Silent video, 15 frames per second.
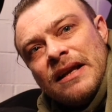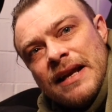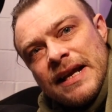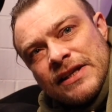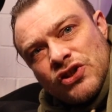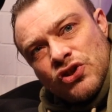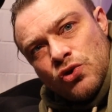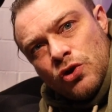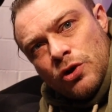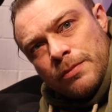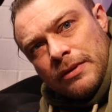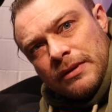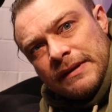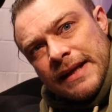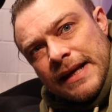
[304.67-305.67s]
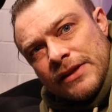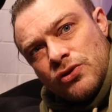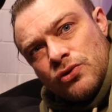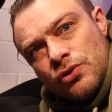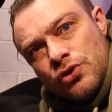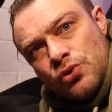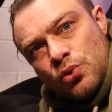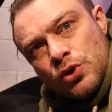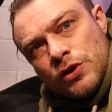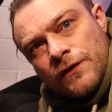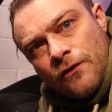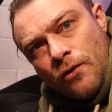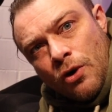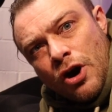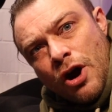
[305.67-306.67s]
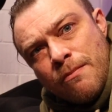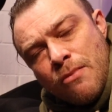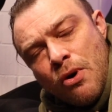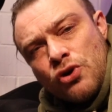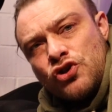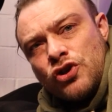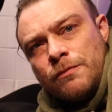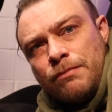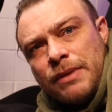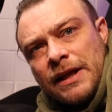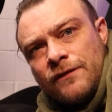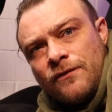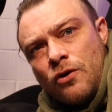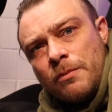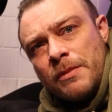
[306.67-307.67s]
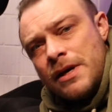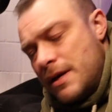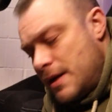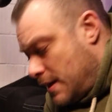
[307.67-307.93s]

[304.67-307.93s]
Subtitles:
less suitable than to use for a motion platform,